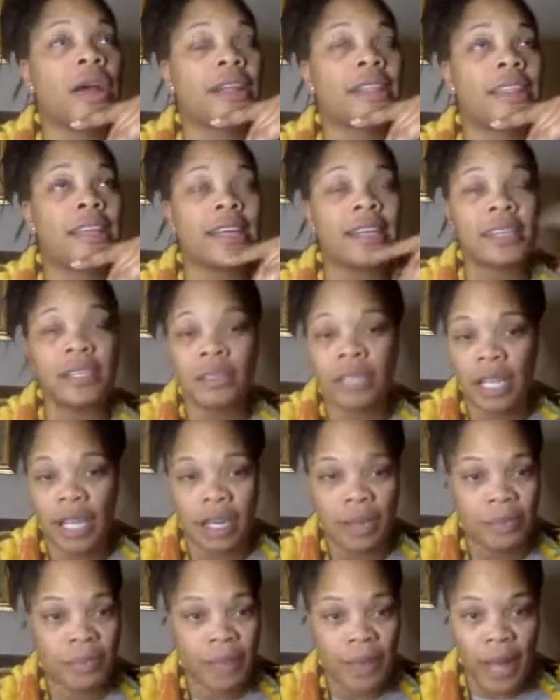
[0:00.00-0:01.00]
I think it's
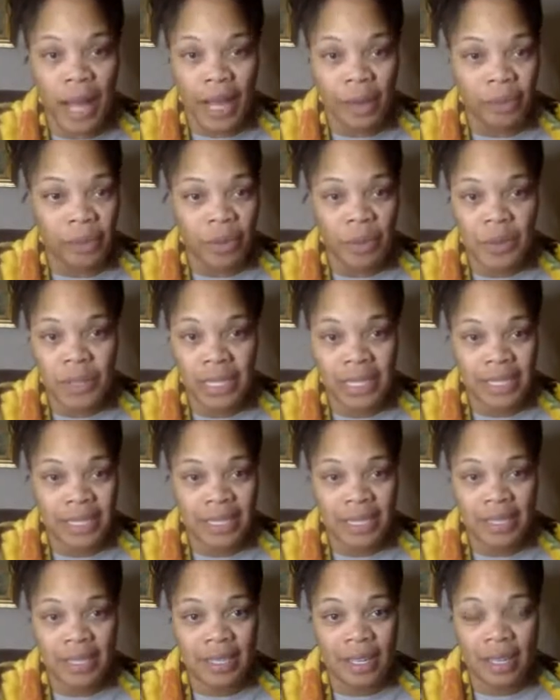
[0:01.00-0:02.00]
on Black women in
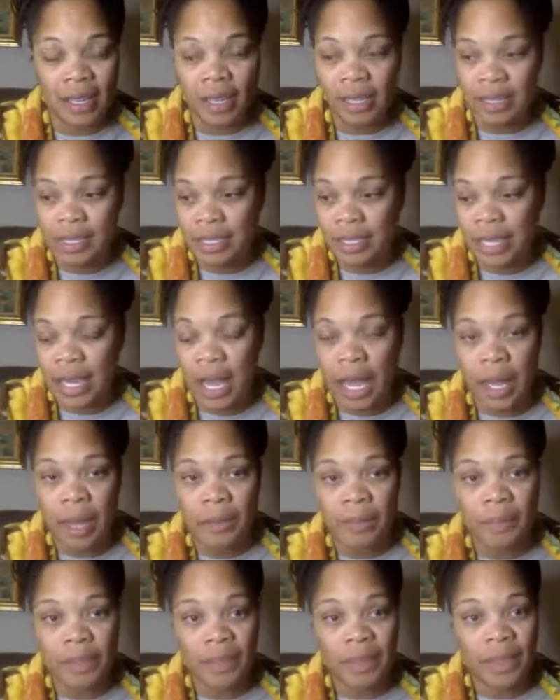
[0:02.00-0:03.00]

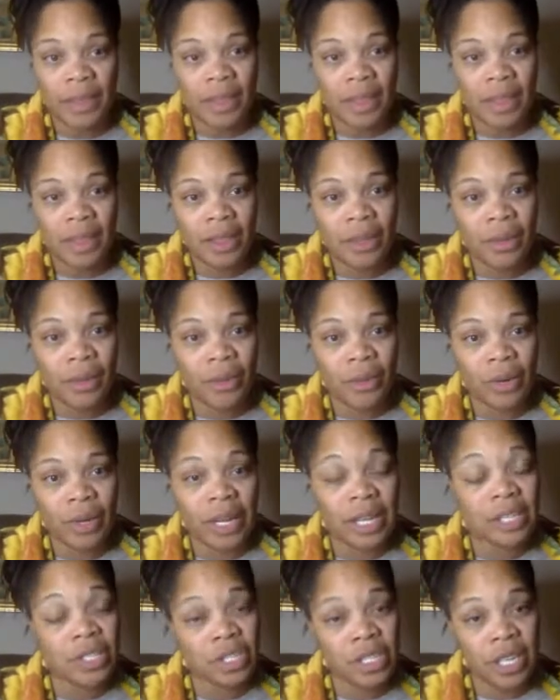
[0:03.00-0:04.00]
STEM
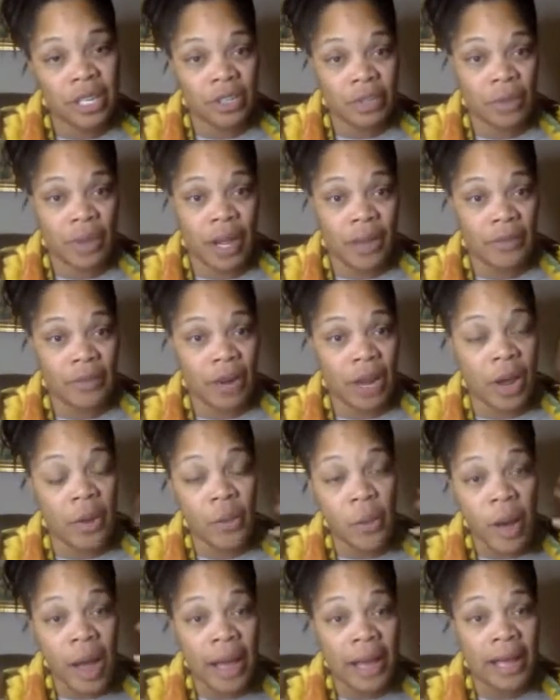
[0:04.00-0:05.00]
or engineers or whatever,
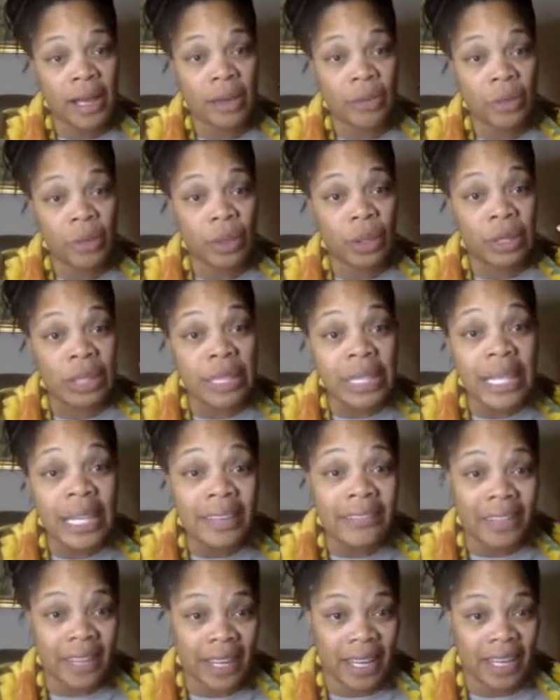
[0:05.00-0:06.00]
and why we're
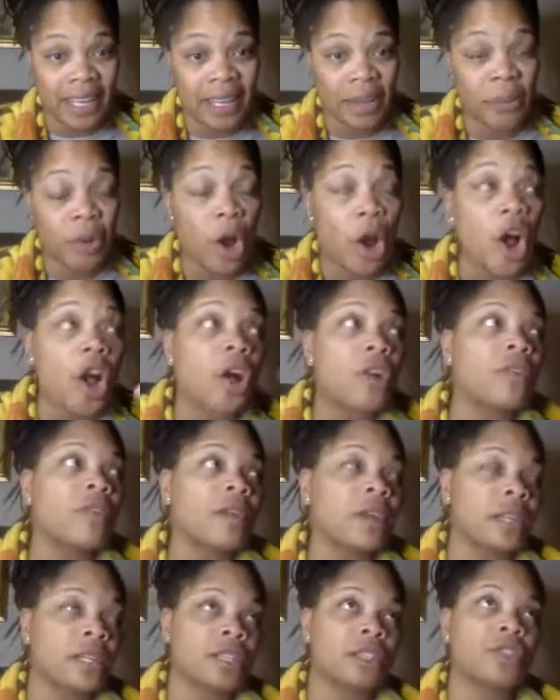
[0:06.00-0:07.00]
leaving. We're
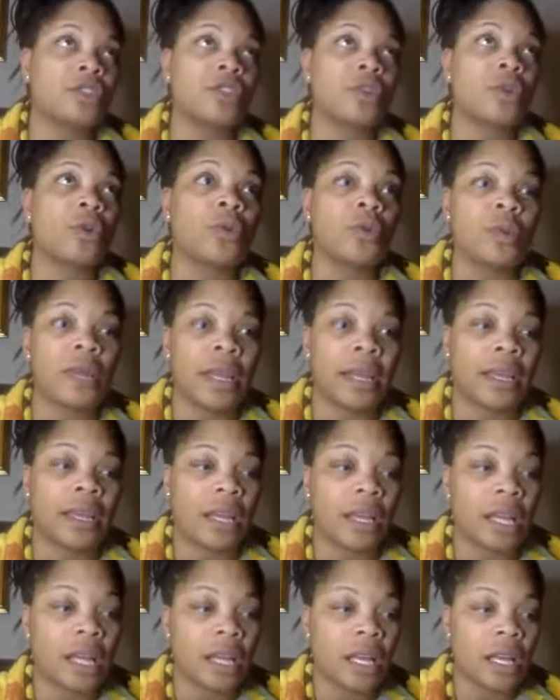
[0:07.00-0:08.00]
already so like